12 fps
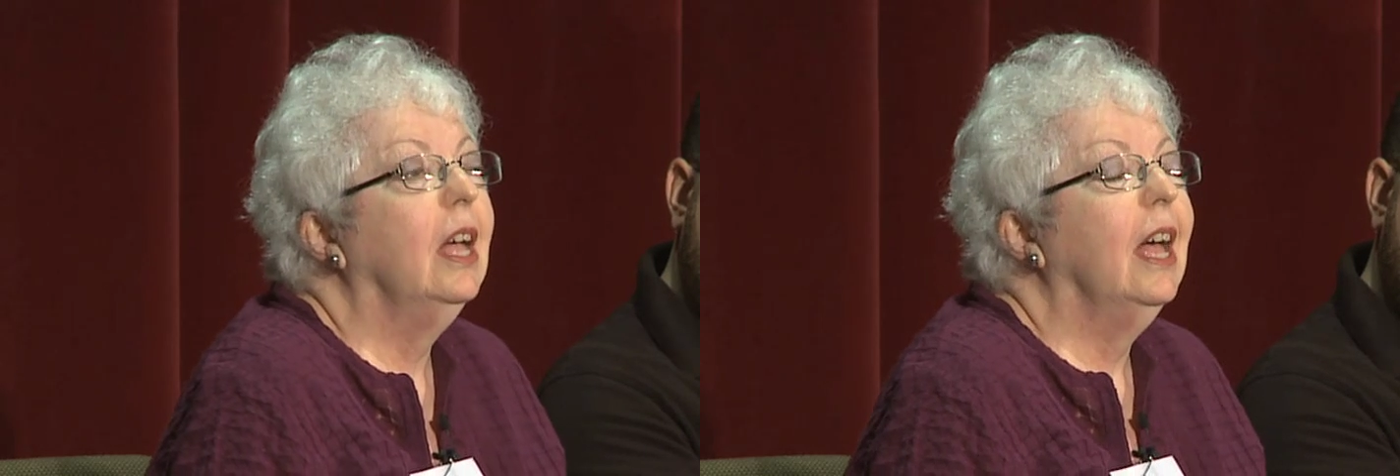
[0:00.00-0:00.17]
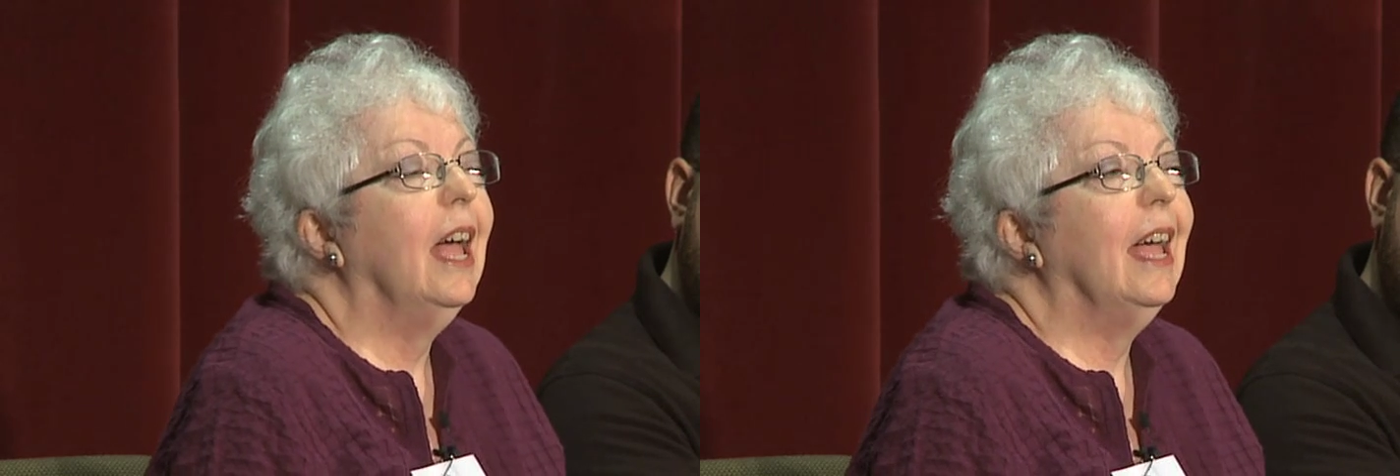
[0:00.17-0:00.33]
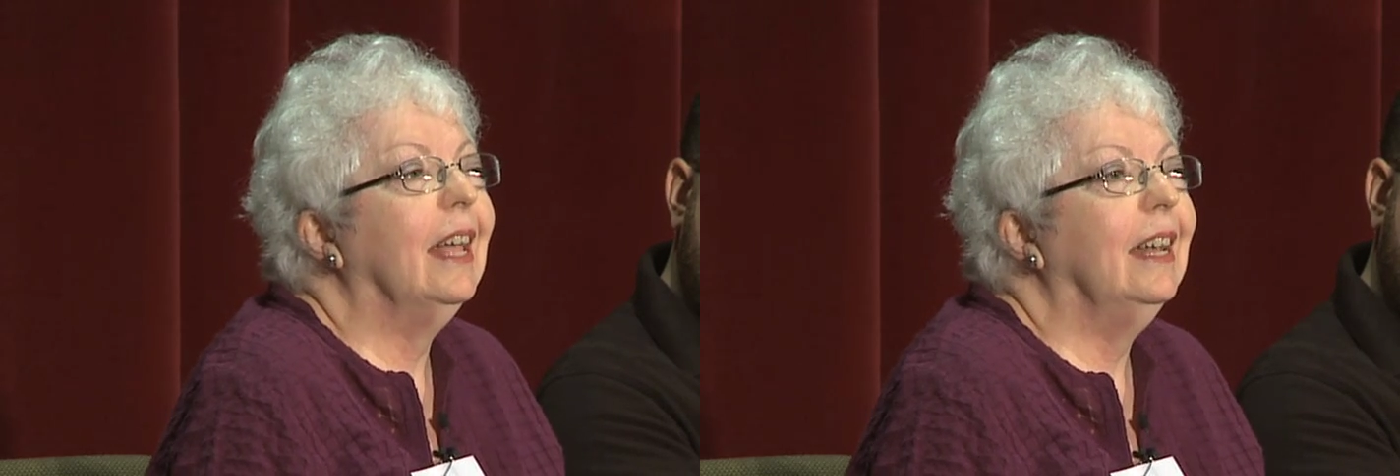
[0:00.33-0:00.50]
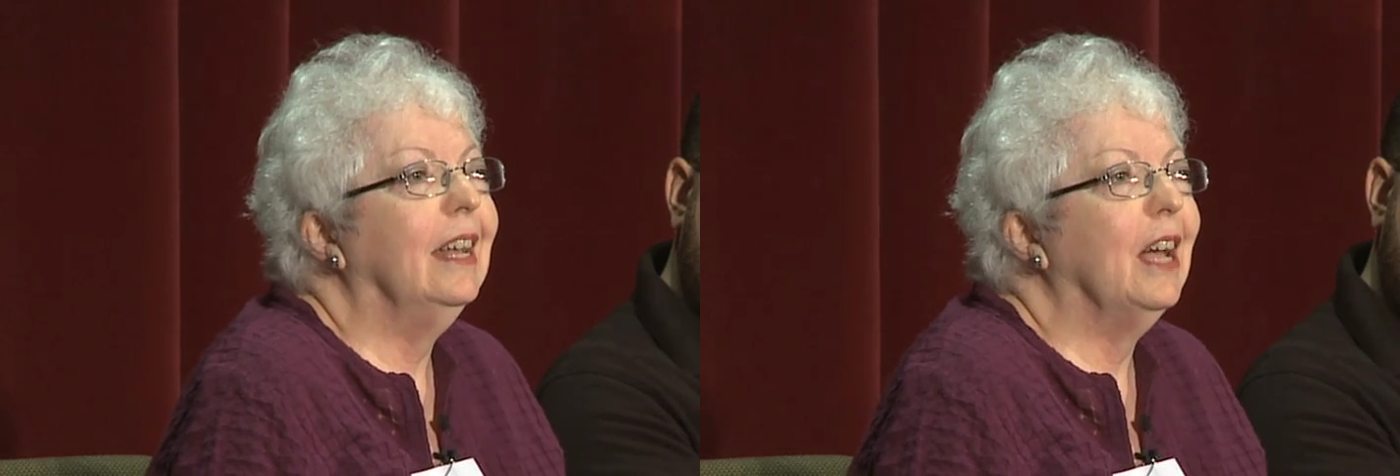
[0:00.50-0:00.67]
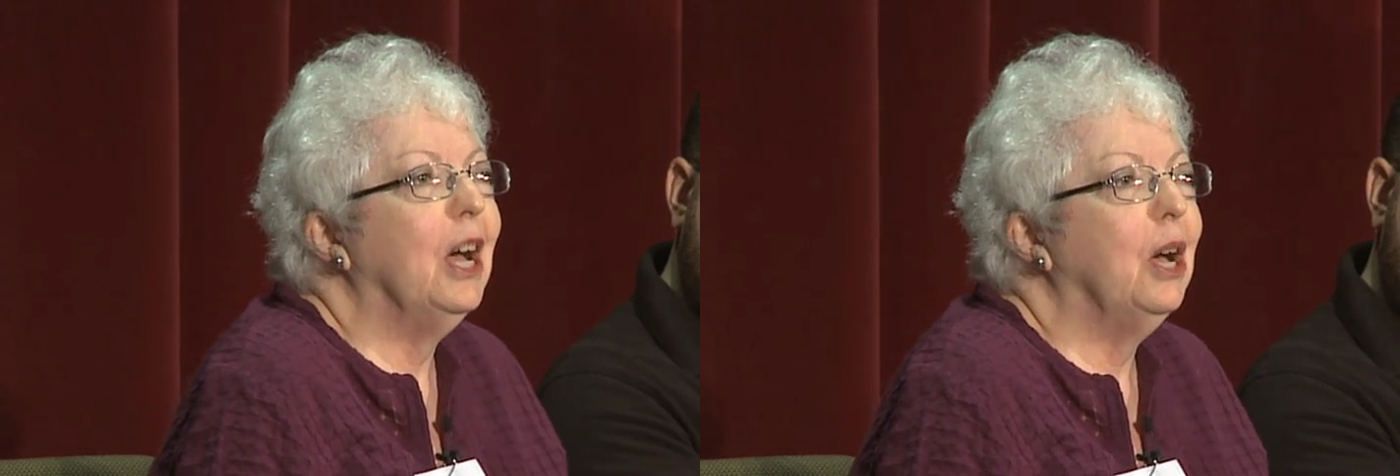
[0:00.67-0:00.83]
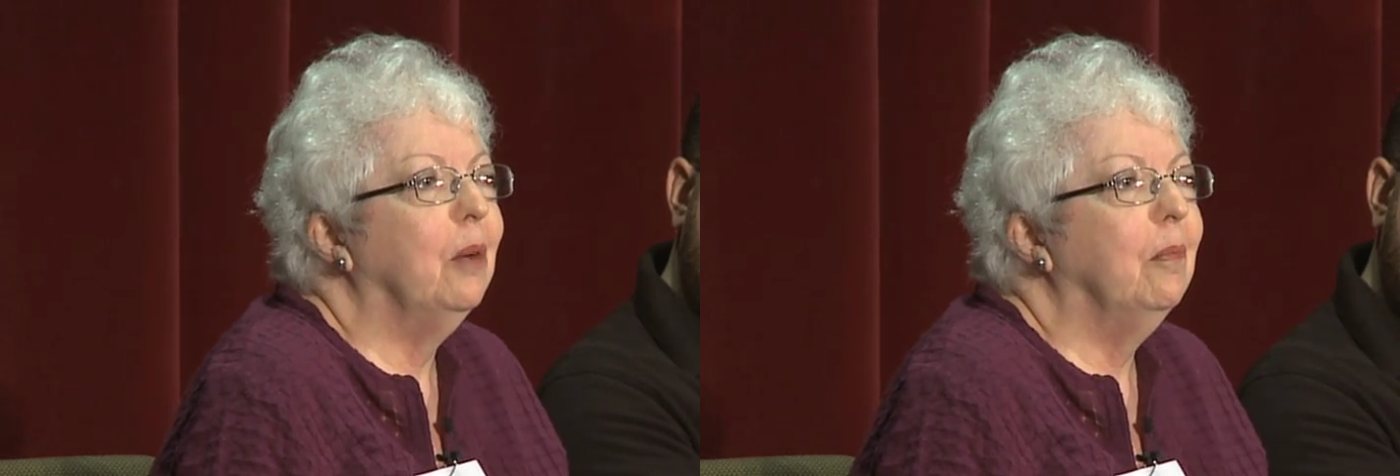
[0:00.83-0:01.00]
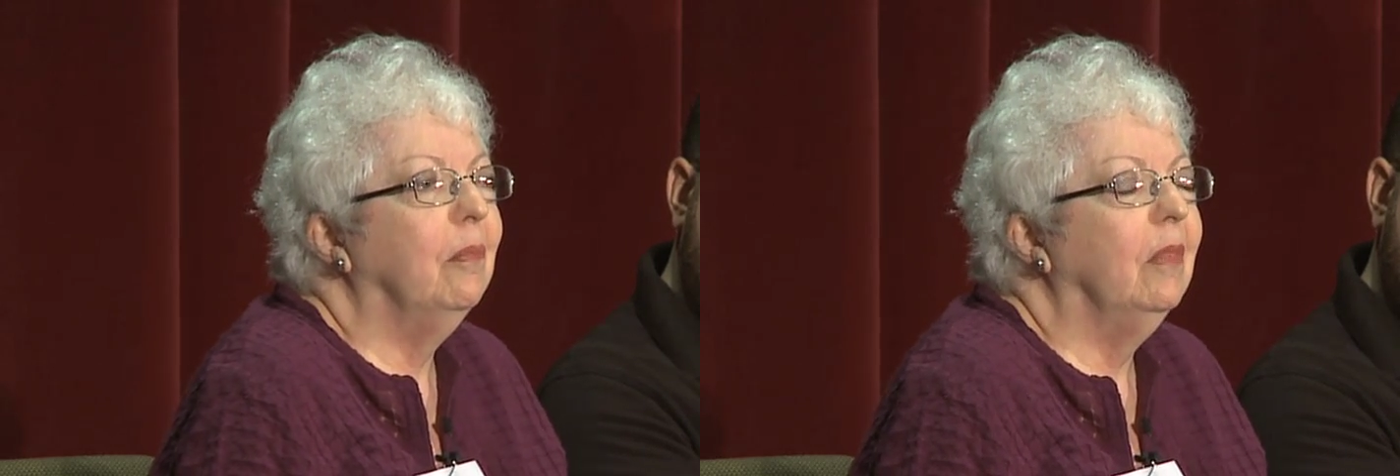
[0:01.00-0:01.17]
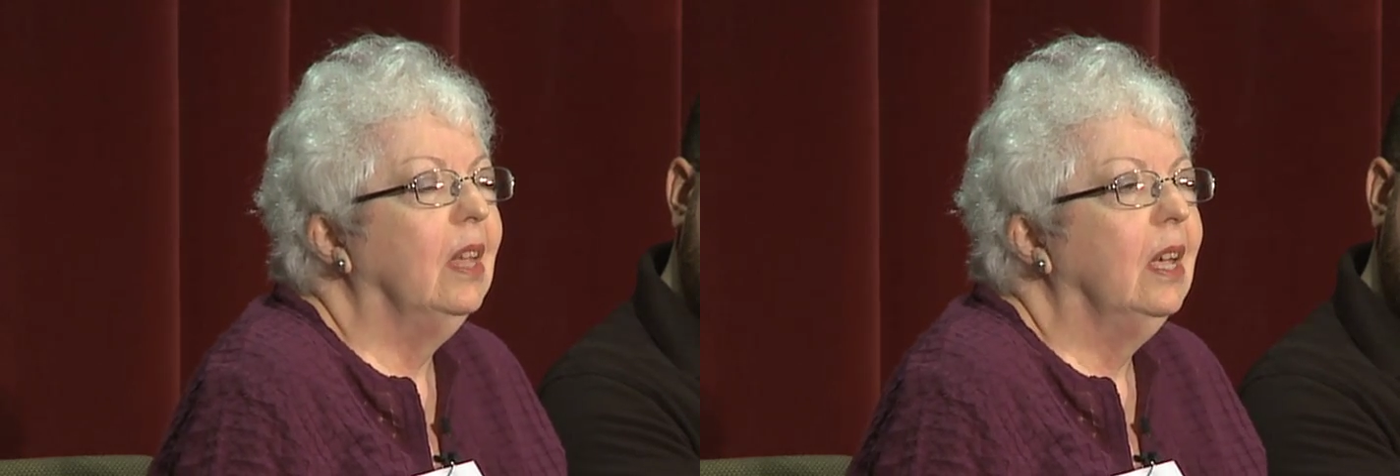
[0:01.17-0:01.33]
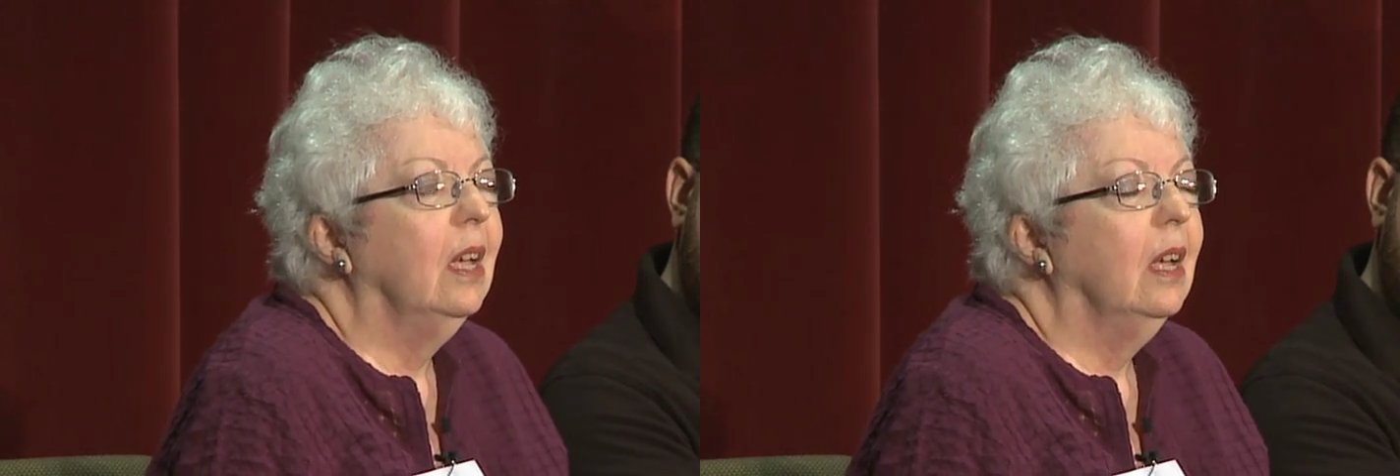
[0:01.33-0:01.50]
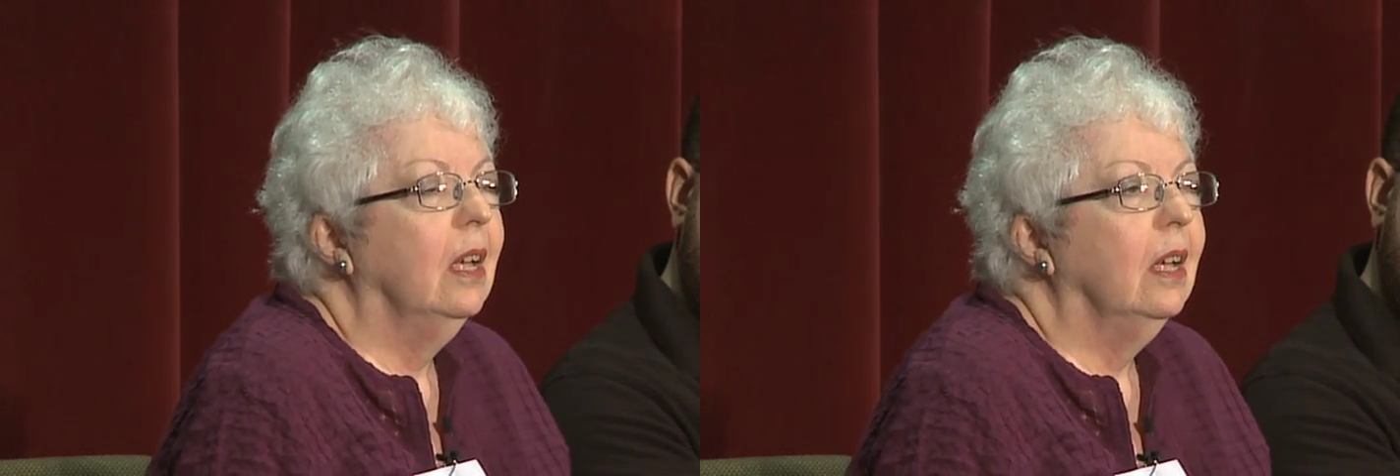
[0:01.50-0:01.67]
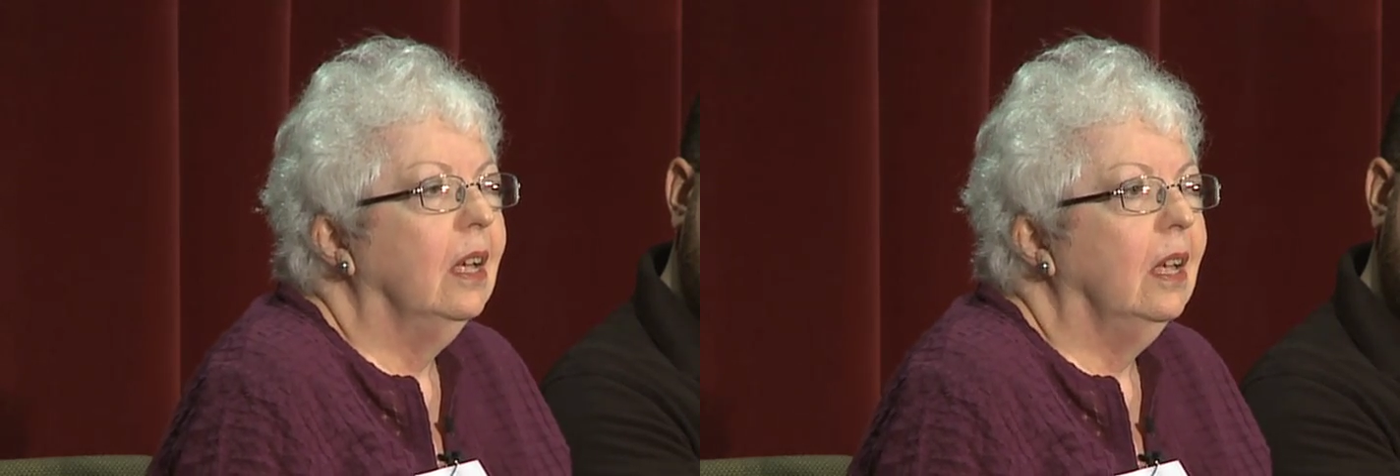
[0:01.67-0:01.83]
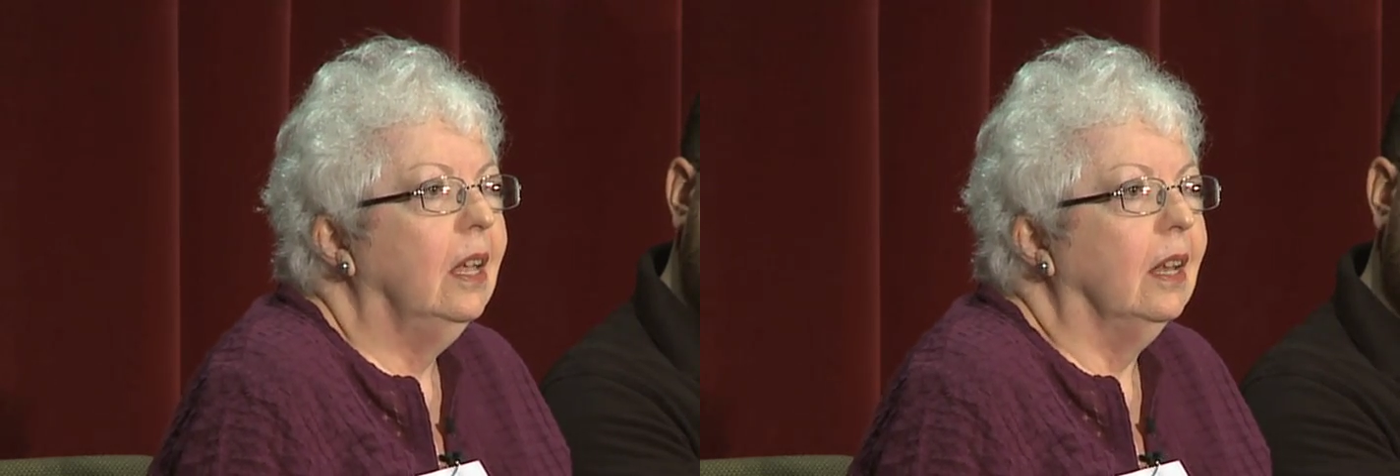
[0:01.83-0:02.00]
And um,
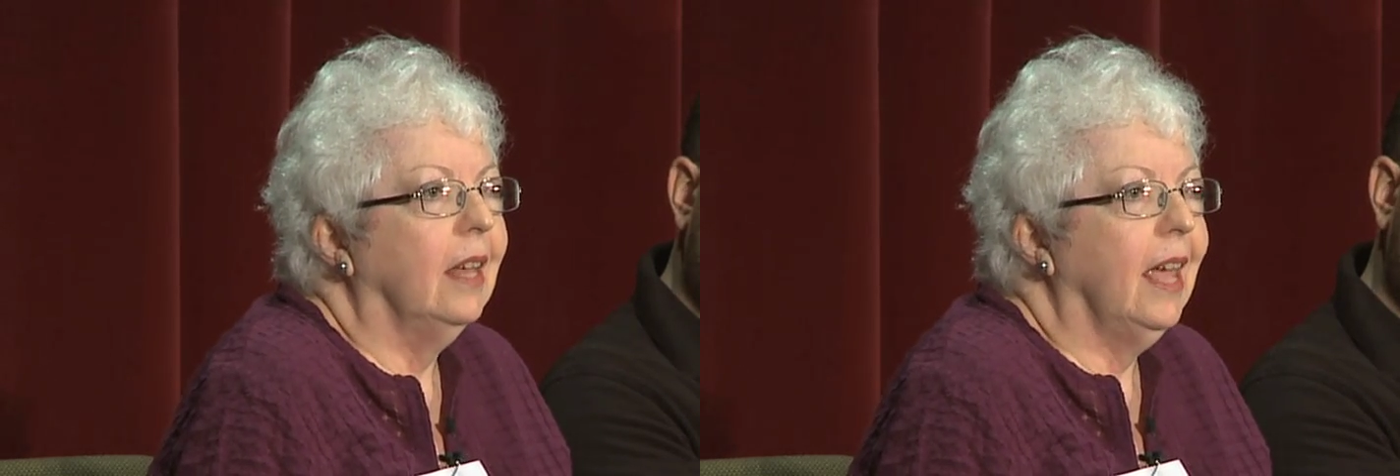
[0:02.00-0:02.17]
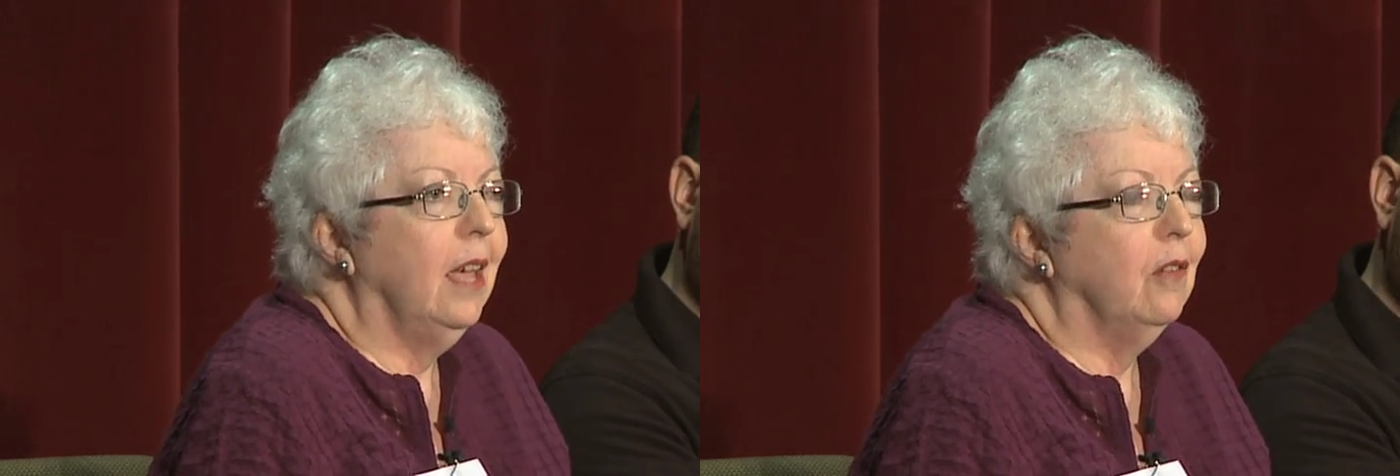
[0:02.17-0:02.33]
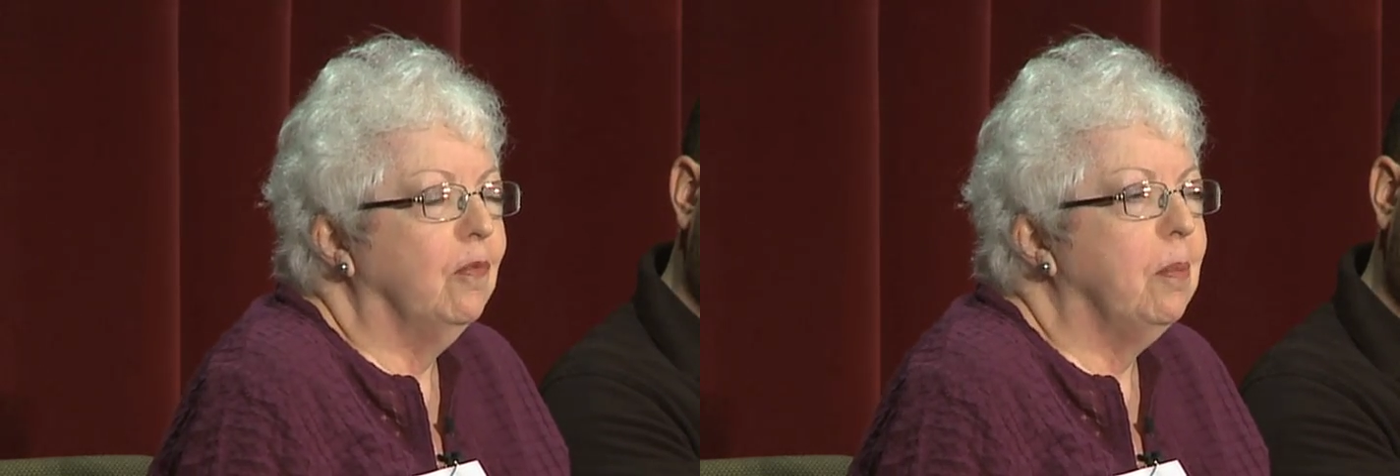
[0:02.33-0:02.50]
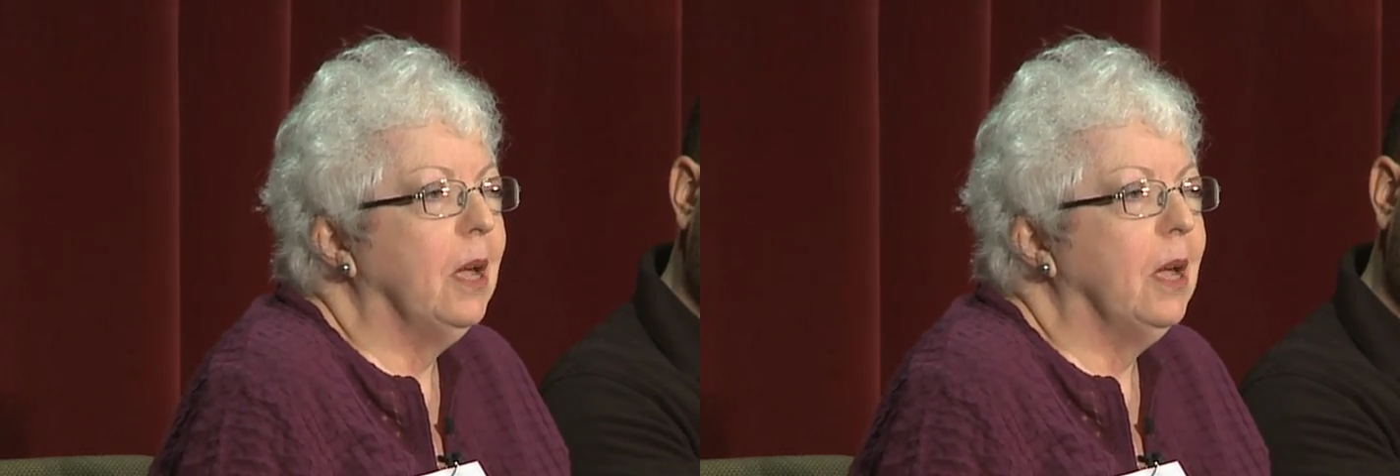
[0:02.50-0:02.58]
it gave